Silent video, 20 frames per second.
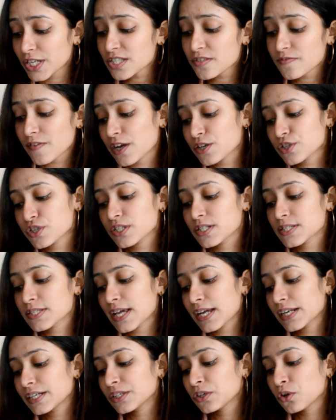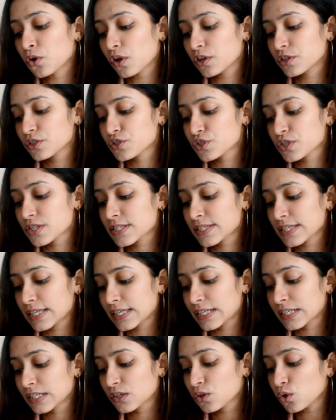fashion designing colleges
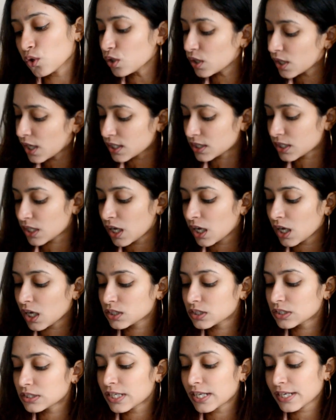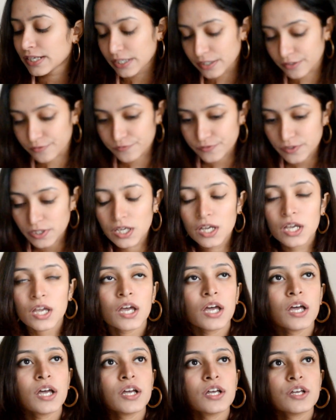in Kolkata other than NIFT.
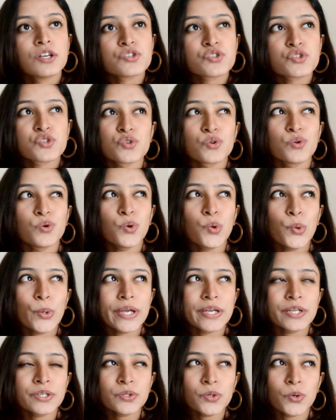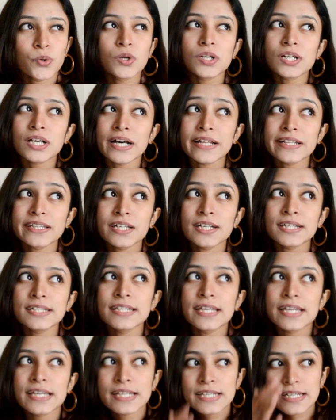So in Kolkata
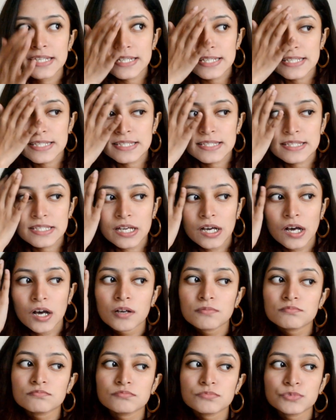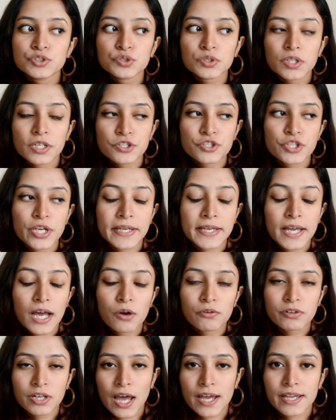there is, you can check
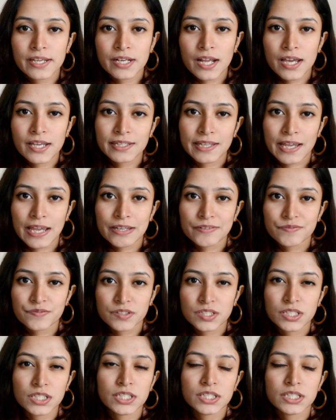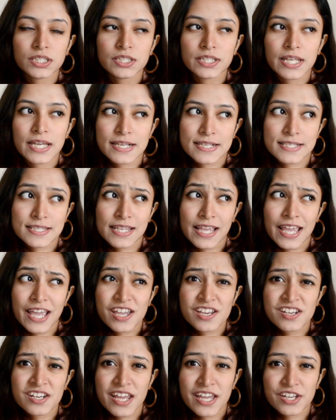out NIFT, there's
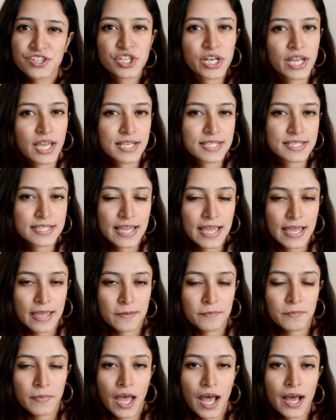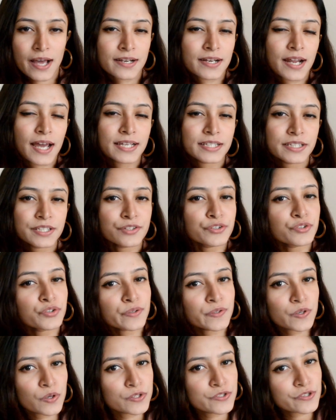NHSM, and I think you
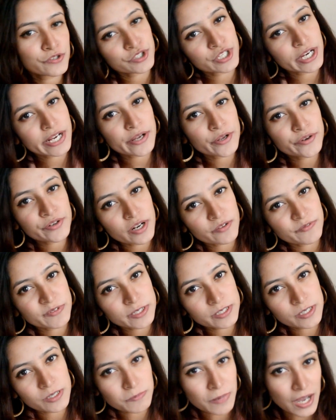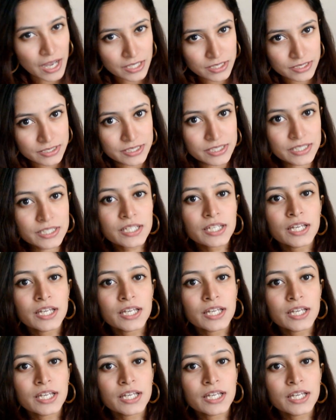can also check out Ravindra Bharati